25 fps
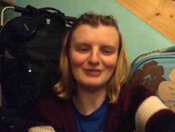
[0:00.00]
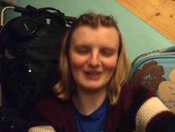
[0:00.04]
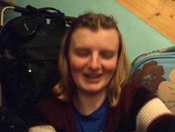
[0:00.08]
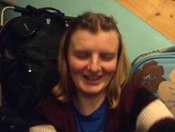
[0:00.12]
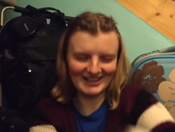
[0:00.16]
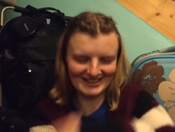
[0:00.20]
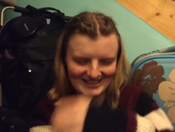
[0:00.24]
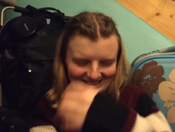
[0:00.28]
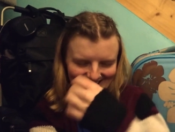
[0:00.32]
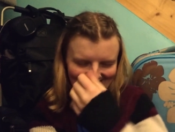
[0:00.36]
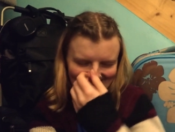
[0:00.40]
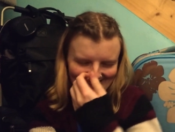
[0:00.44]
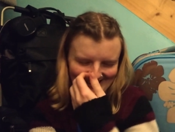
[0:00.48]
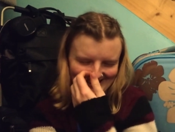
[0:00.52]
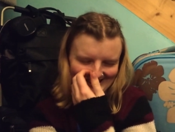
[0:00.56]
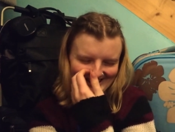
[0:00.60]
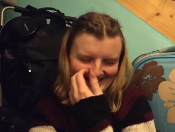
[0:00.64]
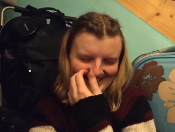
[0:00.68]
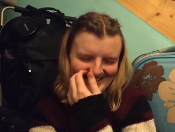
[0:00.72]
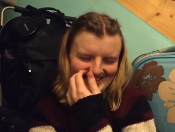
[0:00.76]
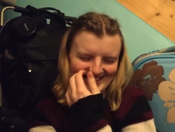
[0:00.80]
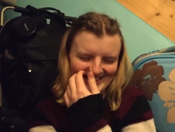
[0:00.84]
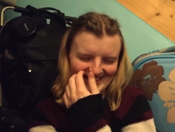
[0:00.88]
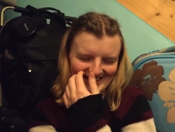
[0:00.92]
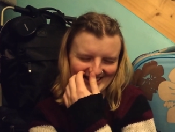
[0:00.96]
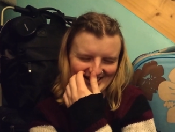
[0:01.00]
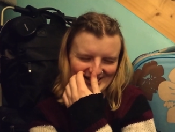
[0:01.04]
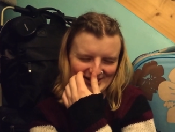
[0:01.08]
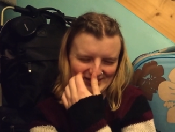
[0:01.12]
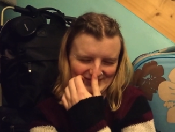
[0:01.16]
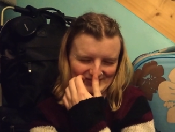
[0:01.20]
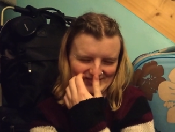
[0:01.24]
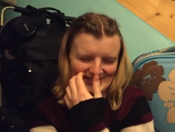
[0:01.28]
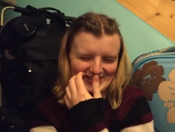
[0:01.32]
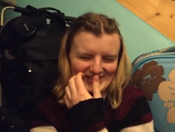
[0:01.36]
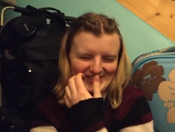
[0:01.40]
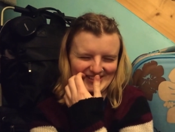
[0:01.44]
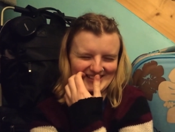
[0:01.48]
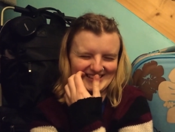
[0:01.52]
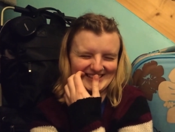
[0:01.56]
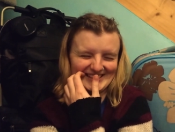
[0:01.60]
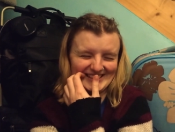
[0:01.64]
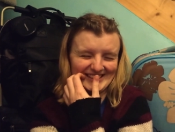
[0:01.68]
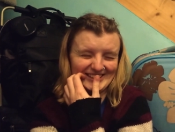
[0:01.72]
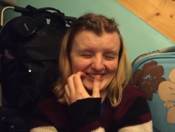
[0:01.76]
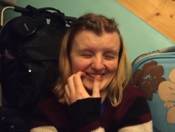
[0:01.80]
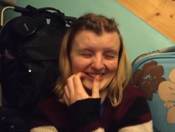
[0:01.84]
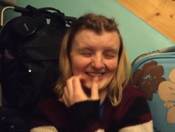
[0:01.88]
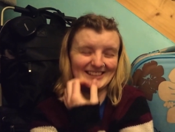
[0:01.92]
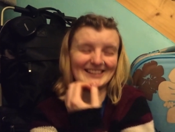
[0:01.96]
finally come to a
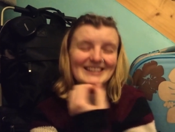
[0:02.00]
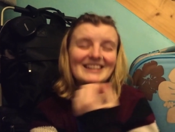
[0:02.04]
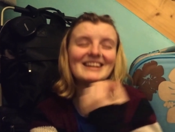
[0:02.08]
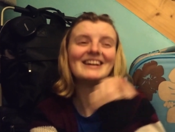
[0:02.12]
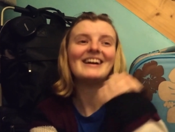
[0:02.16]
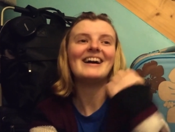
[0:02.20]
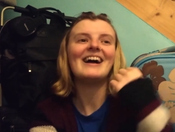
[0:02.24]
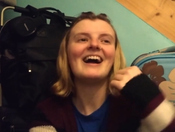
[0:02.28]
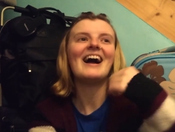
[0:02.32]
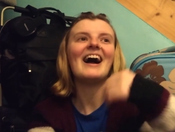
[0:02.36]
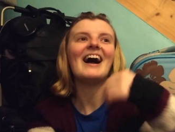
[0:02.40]
decision,